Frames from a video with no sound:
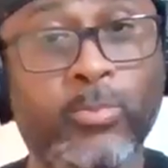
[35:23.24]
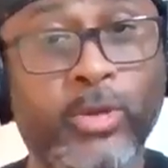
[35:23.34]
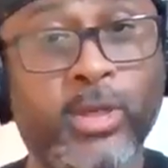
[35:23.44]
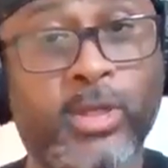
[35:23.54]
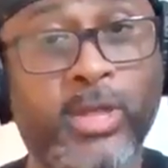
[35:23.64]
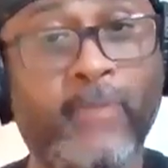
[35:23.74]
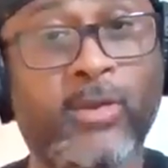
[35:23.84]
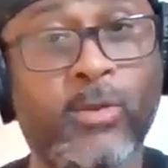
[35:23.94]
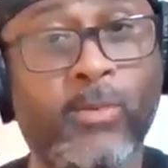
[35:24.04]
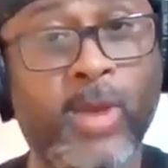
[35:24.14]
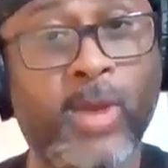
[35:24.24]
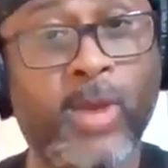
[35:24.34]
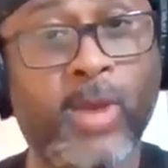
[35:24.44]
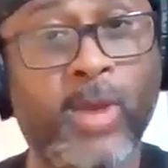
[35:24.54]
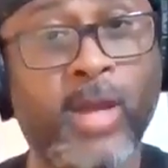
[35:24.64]
putting Kevin Durant
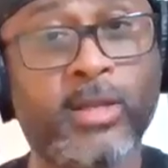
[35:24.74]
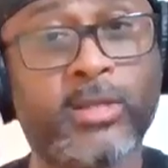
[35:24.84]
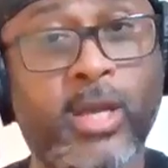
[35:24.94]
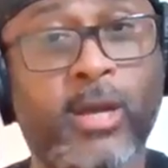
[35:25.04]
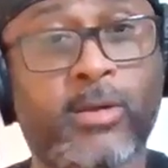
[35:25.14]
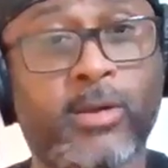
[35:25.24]
in this era?